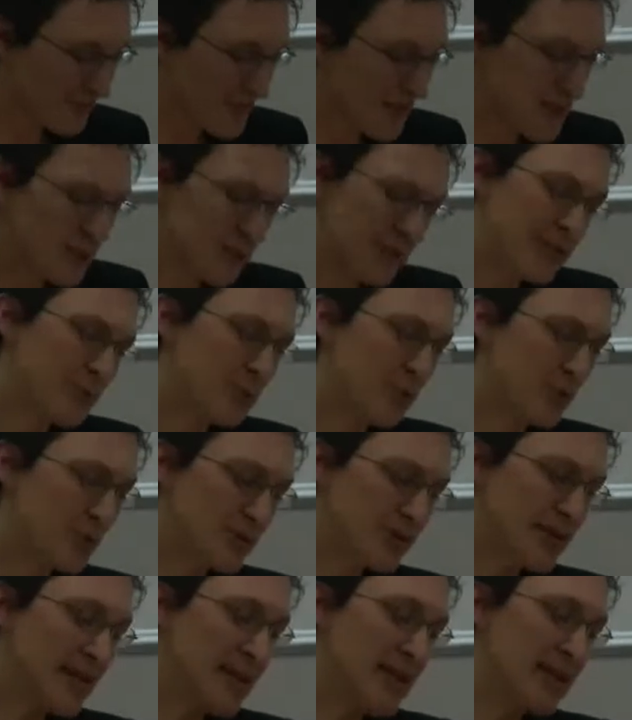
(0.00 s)
So I
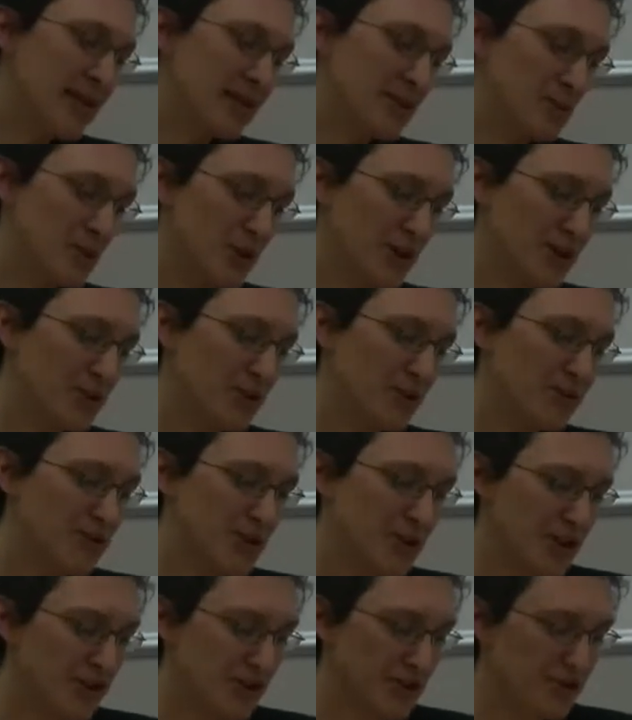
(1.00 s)
suppose the work that we've
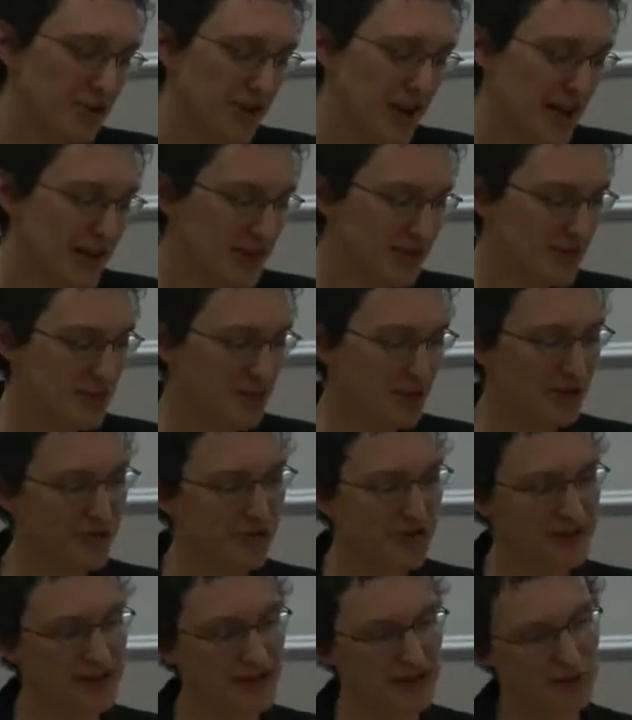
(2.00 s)
done on the creative sort of
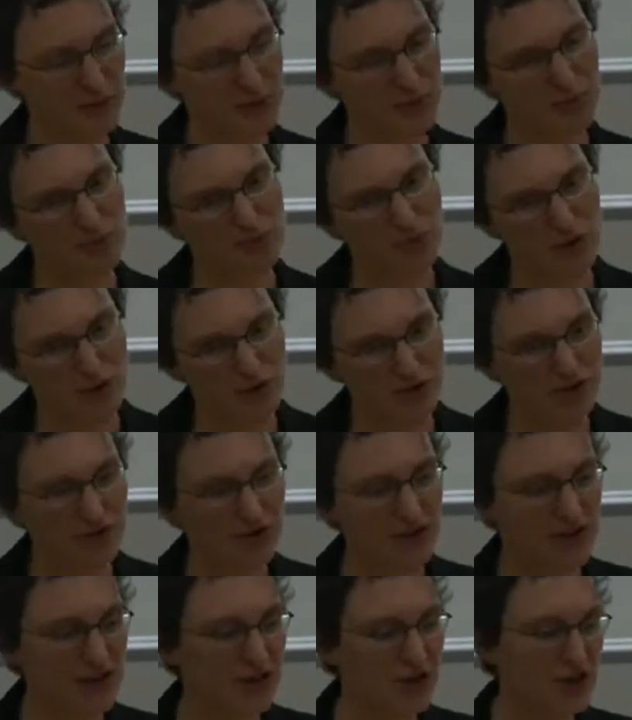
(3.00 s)
fits into a broader
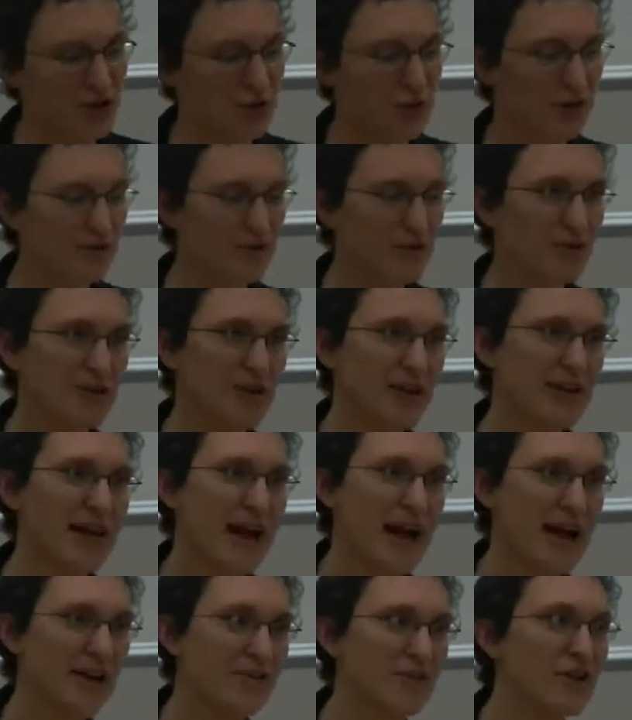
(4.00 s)
issue of looking
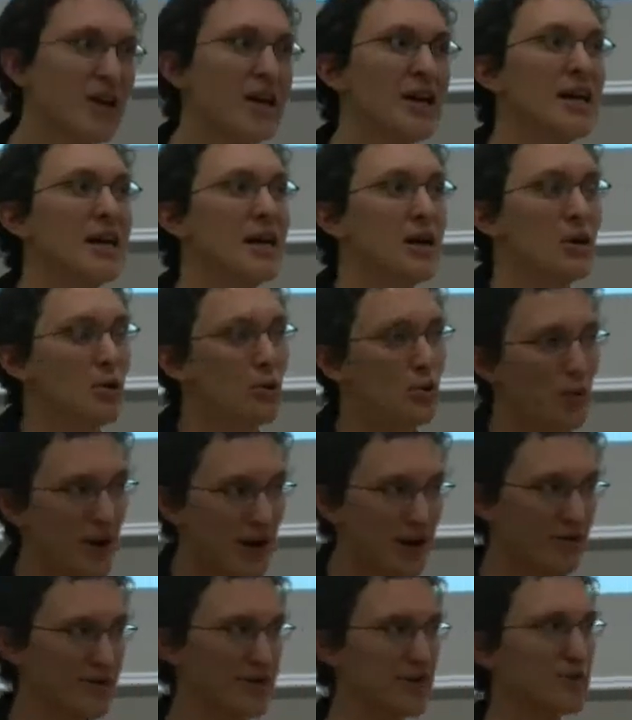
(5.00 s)
at where
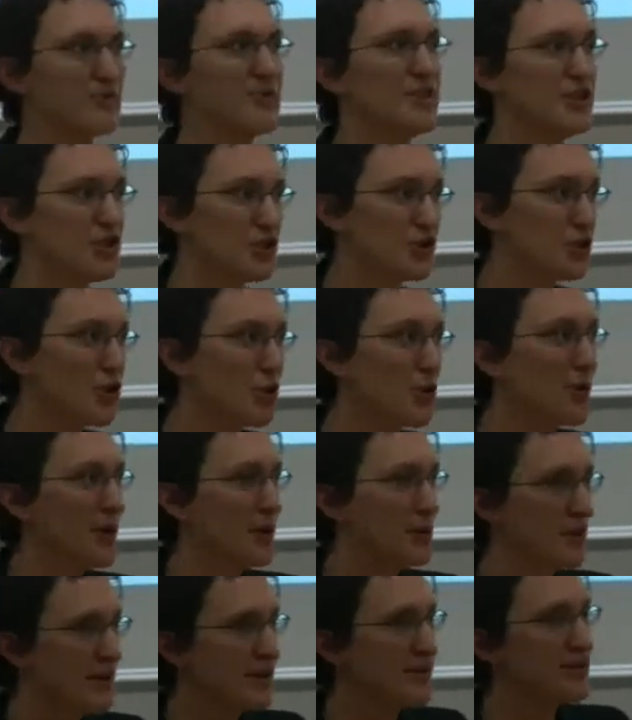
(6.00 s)
is the region going,
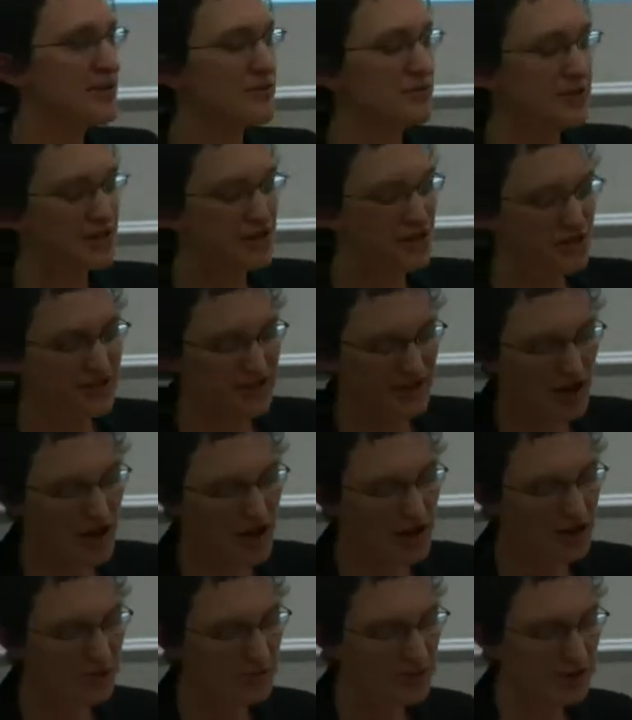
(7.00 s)
where is the region's
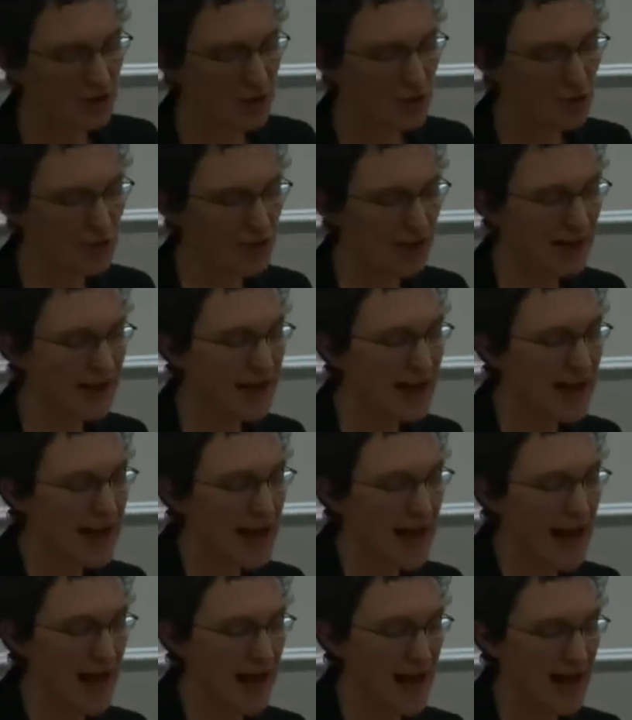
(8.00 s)
economy going.
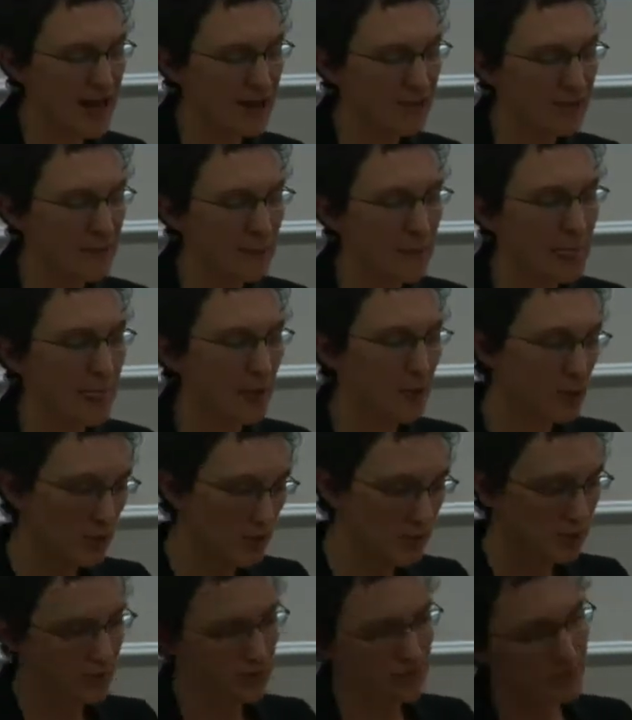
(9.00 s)

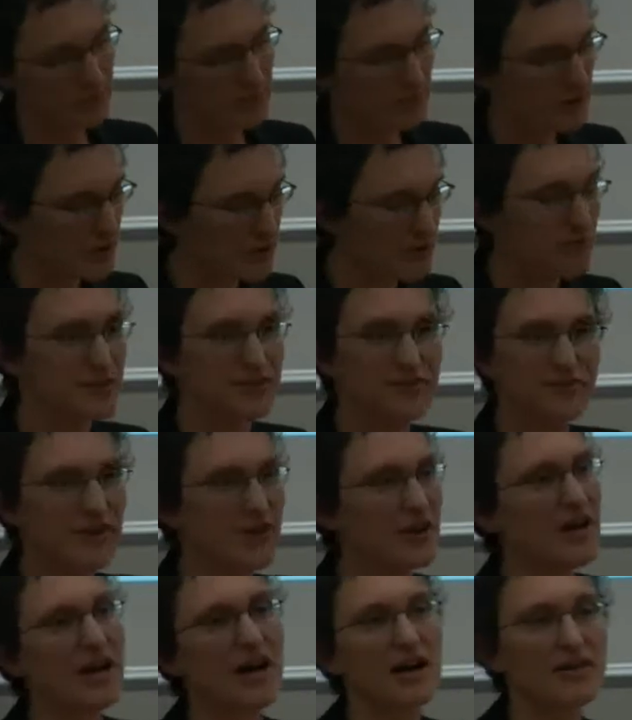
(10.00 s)
There was a very
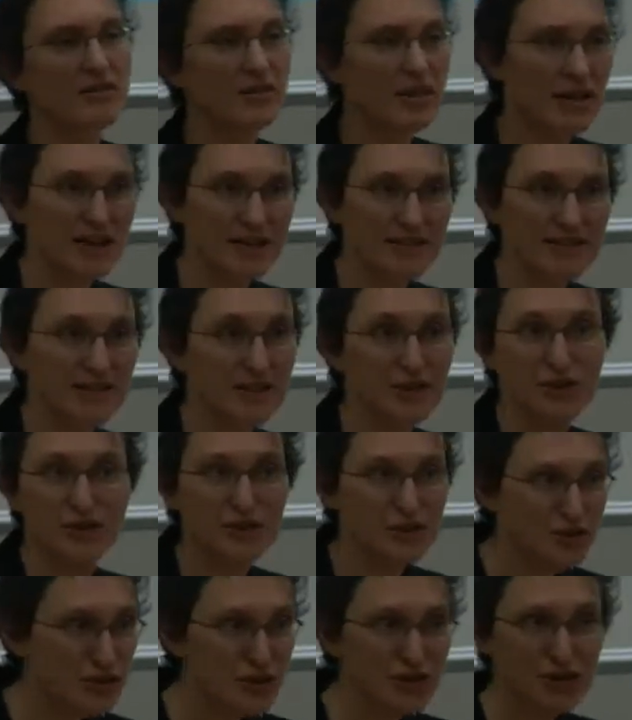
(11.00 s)
high reliance on
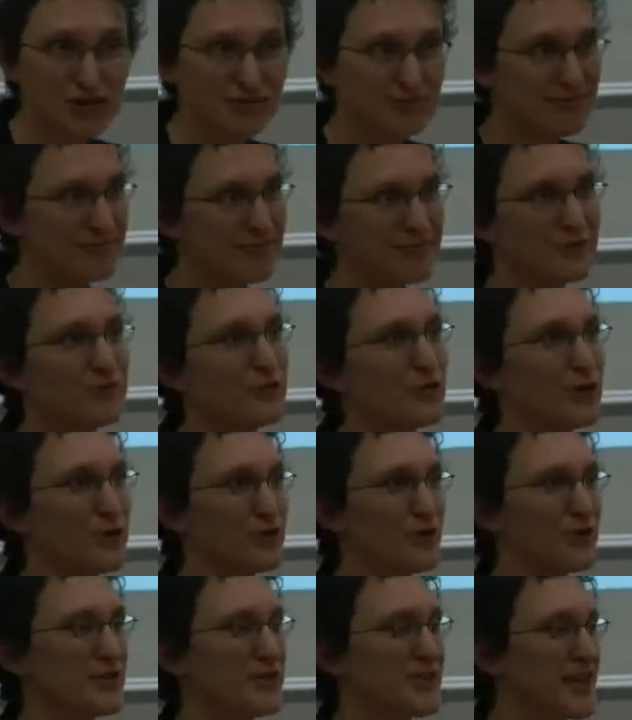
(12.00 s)
construction
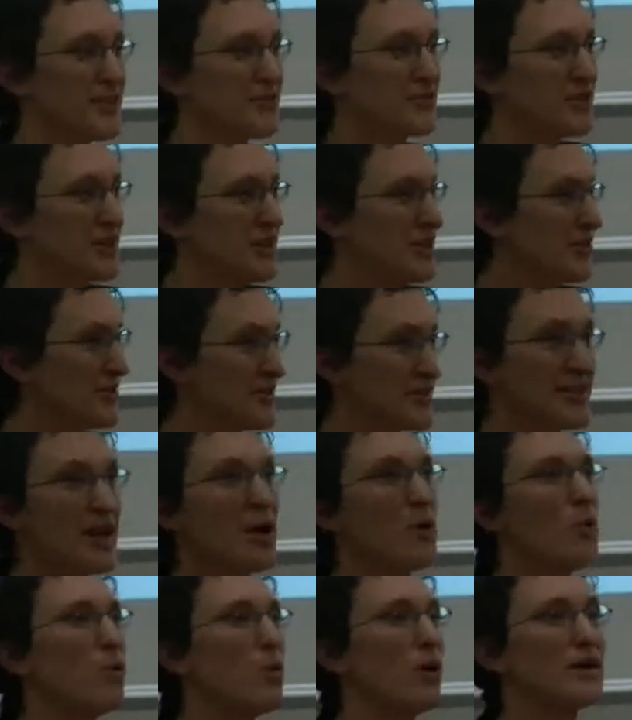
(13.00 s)
for several years.
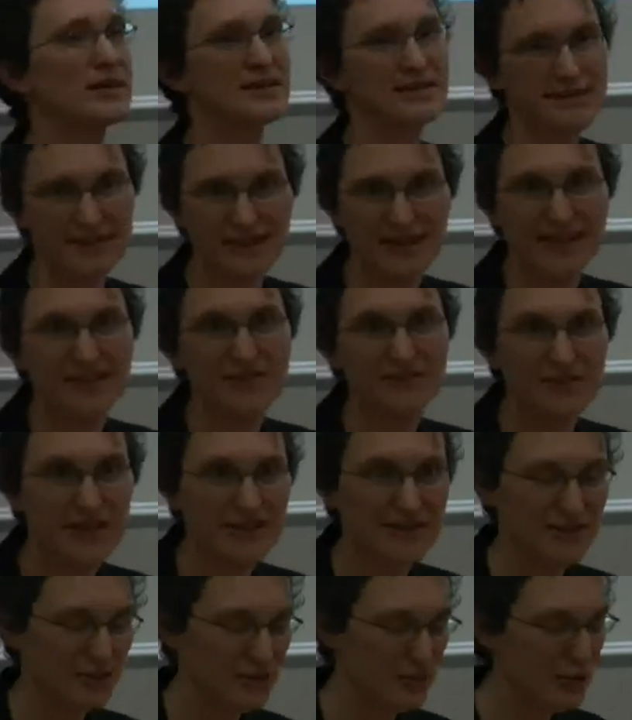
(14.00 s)
What is the next
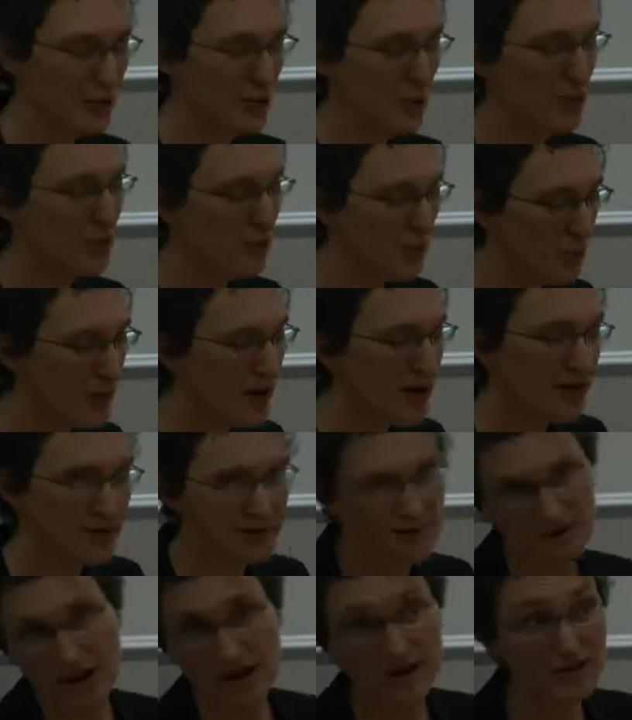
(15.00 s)
phase of growth? Where
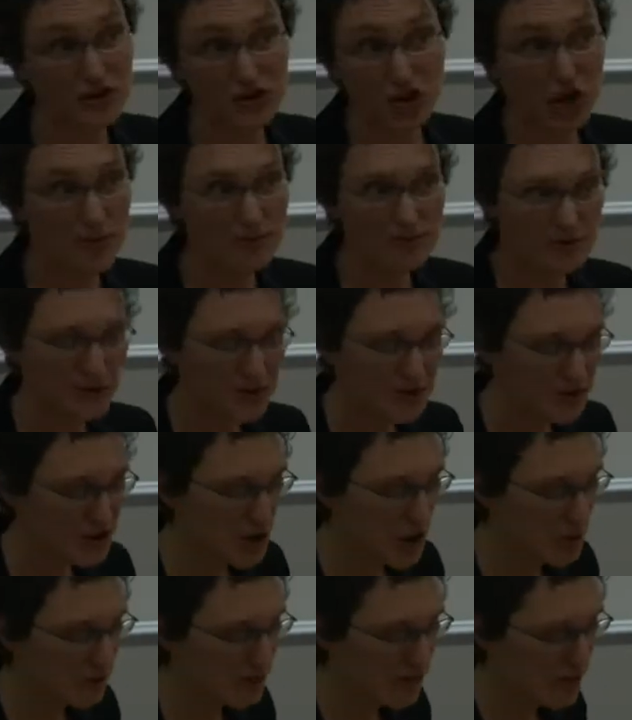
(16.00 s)
are the jobs going to
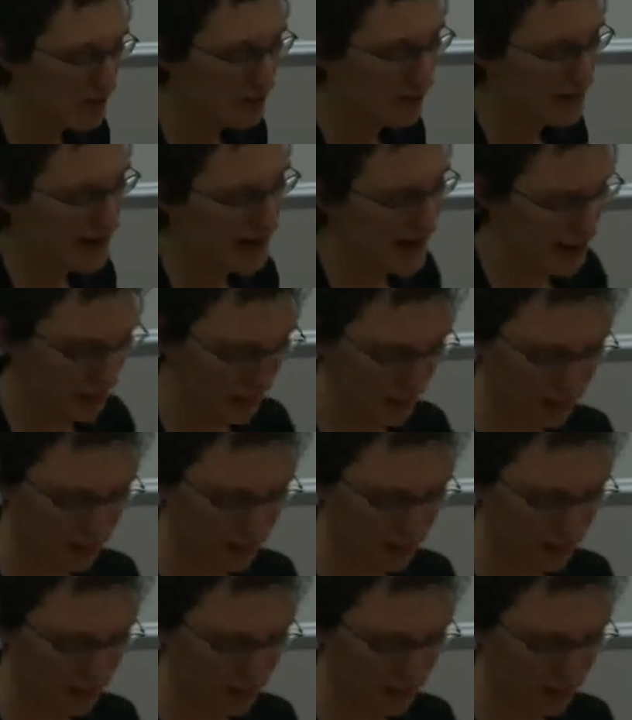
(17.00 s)
come from now?